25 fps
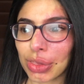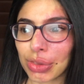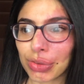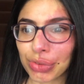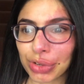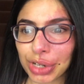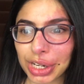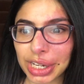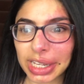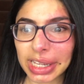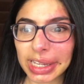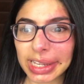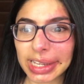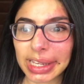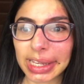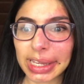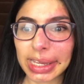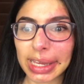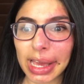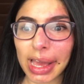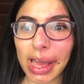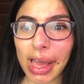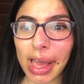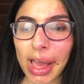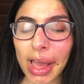
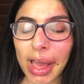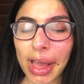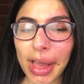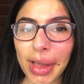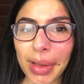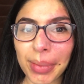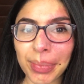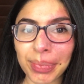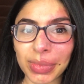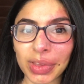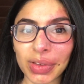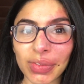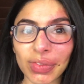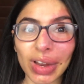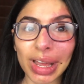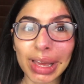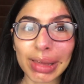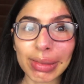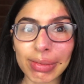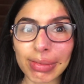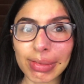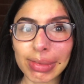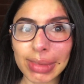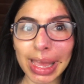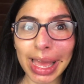three um,
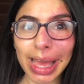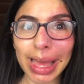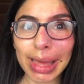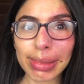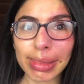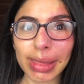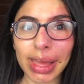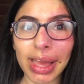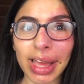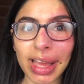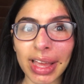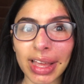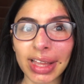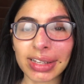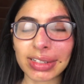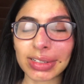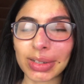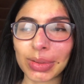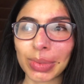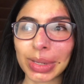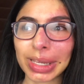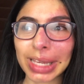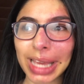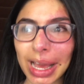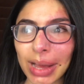flights of stairs, and
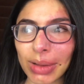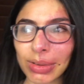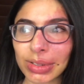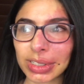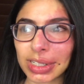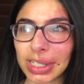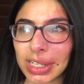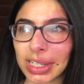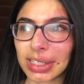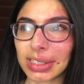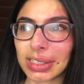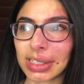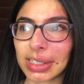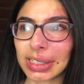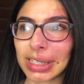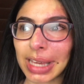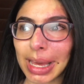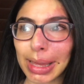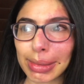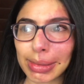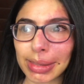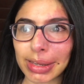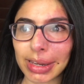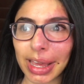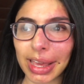we counted
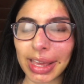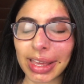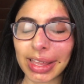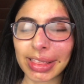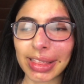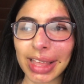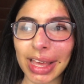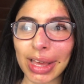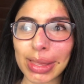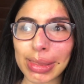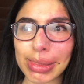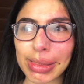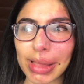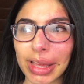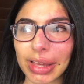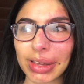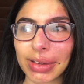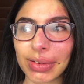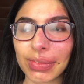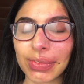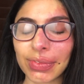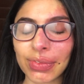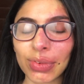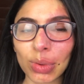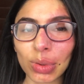yesterday, there's like
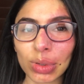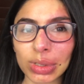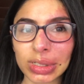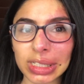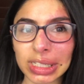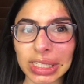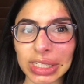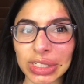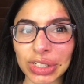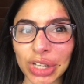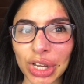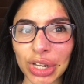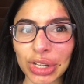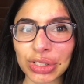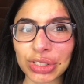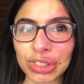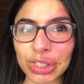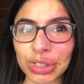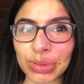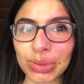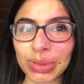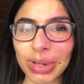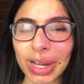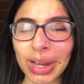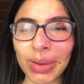40 in
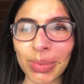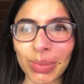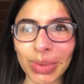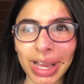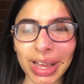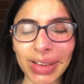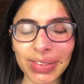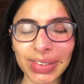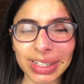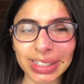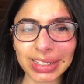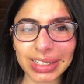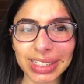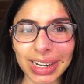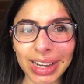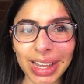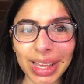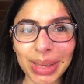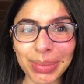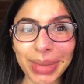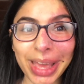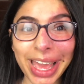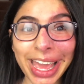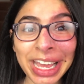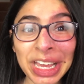total, and we're having to
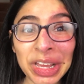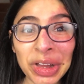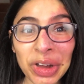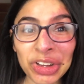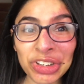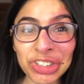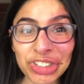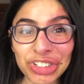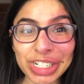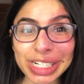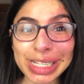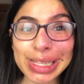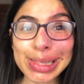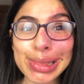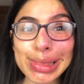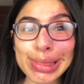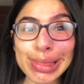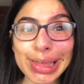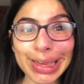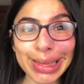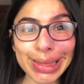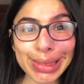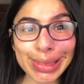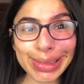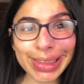climb
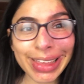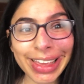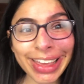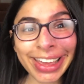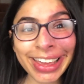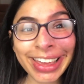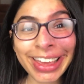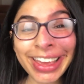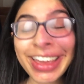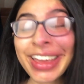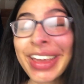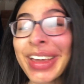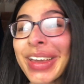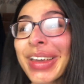860.